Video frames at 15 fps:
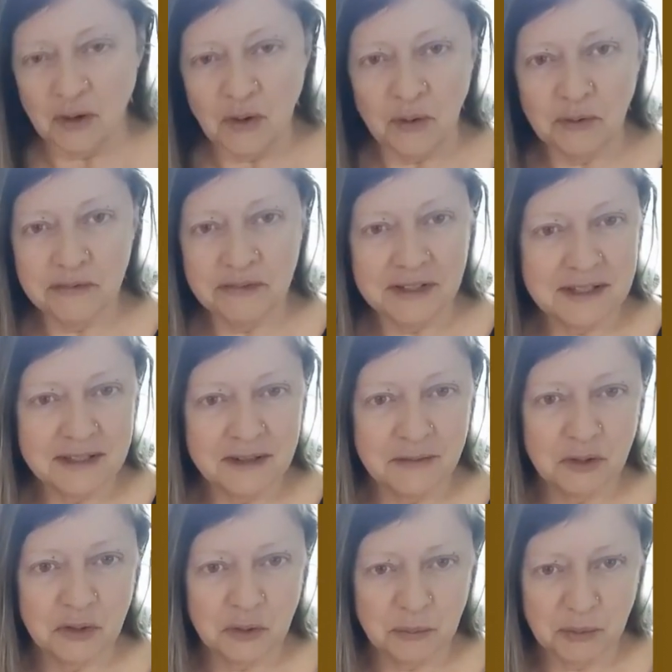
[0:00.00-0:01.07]
whole fleece of
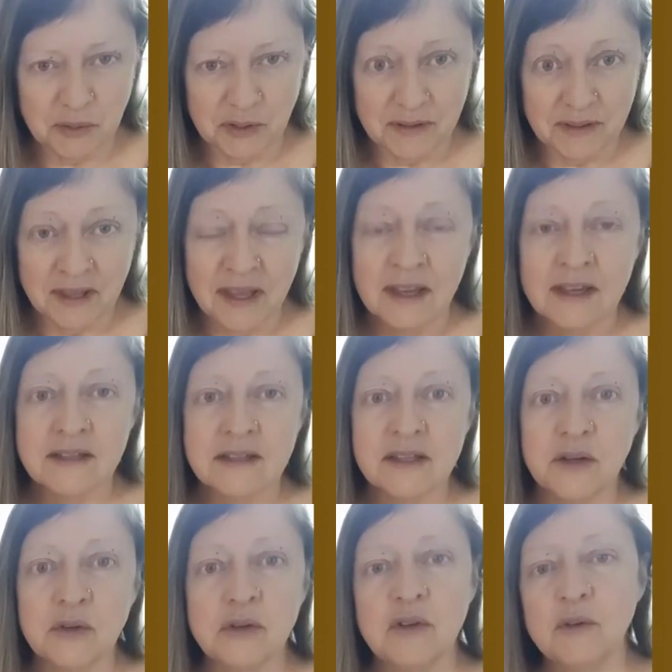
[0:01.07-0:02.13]
Coopworth. So
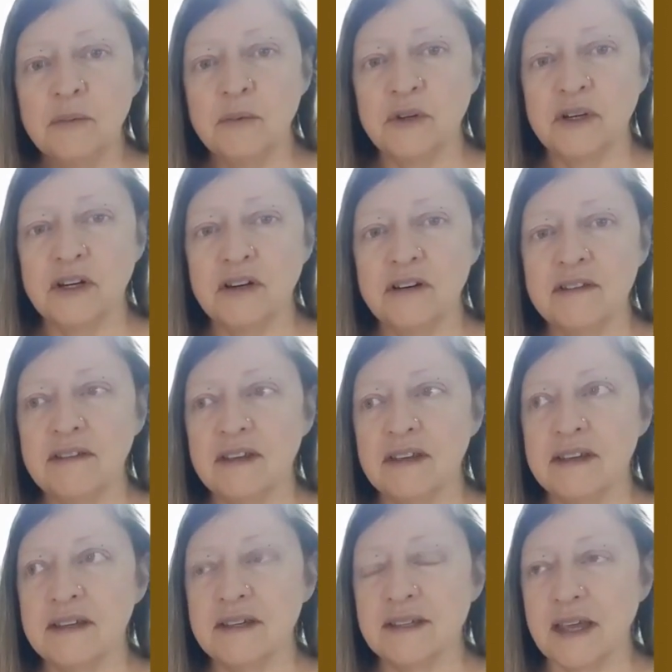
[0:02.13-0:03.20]
Coopworth
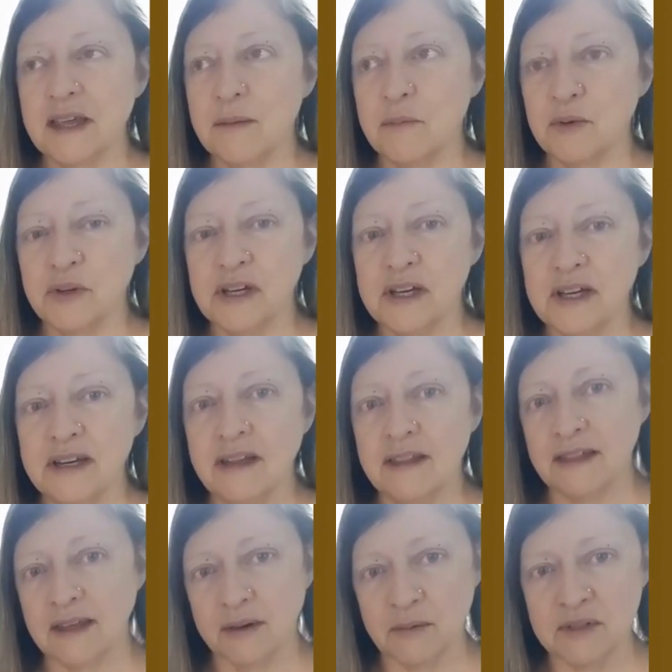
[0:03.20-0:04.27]
is a breed
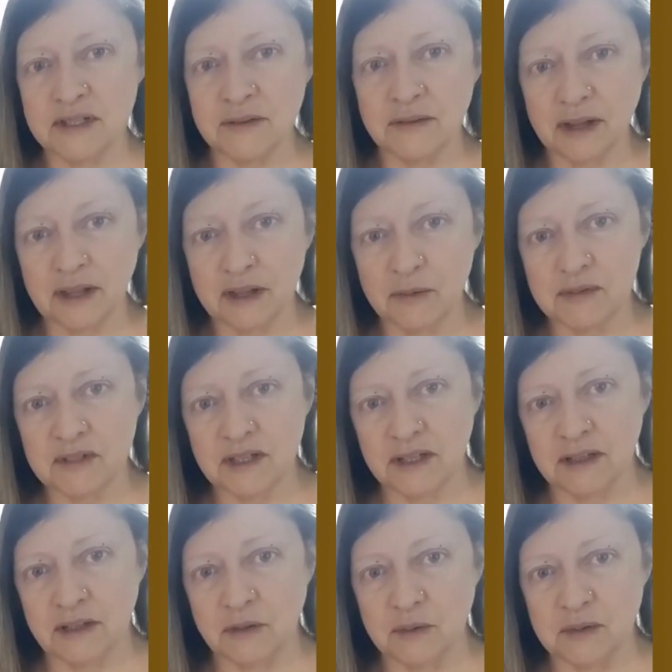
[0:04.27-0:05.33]
that was developed in
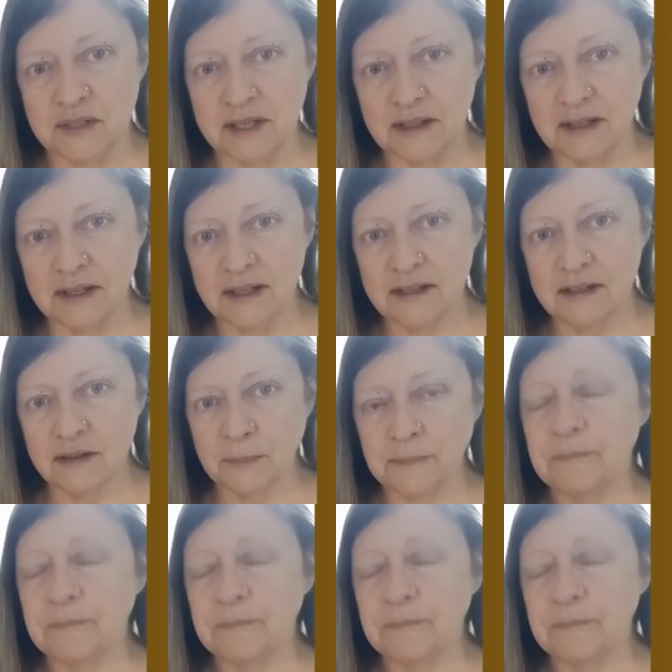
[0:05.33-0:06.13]
New Zealand.